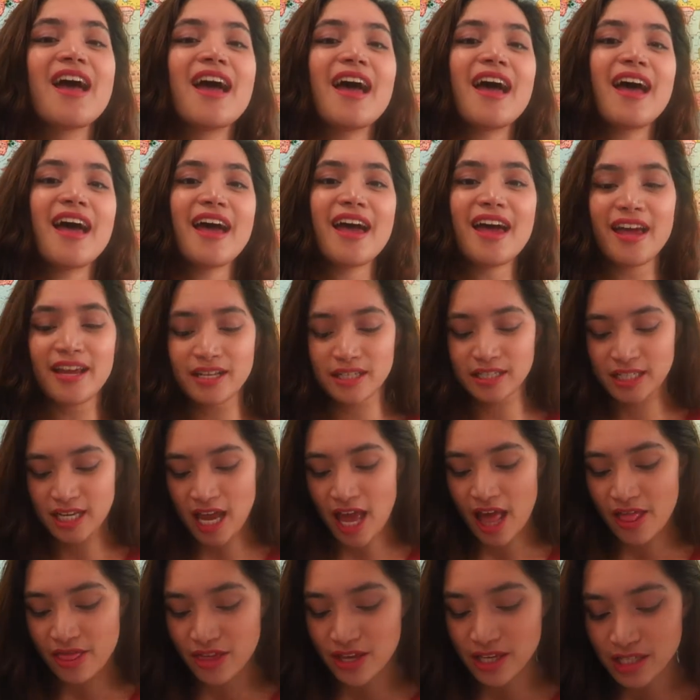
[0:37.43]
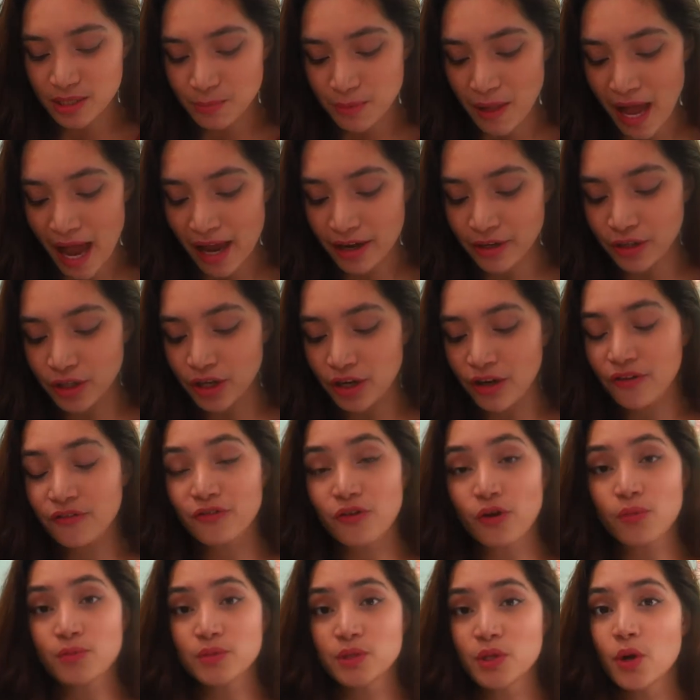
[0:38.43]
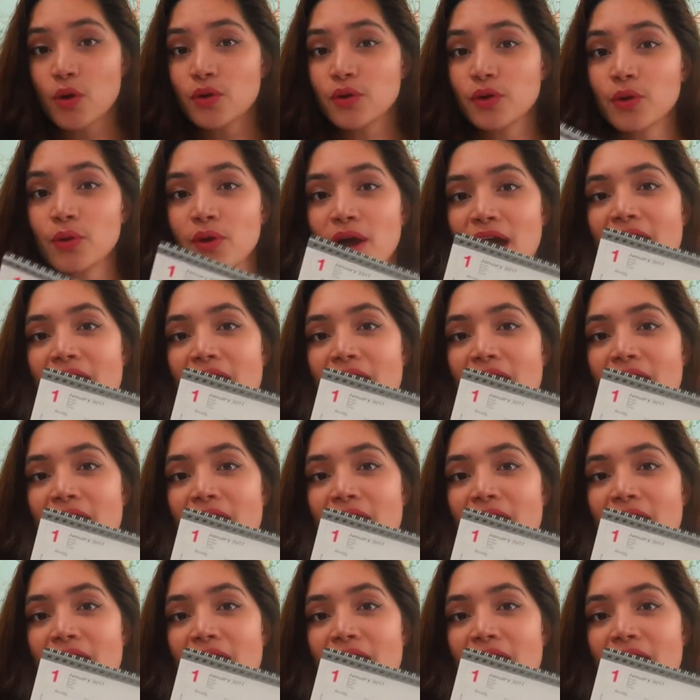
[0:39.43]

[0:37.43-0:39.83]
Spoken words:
And this planner from Tokyo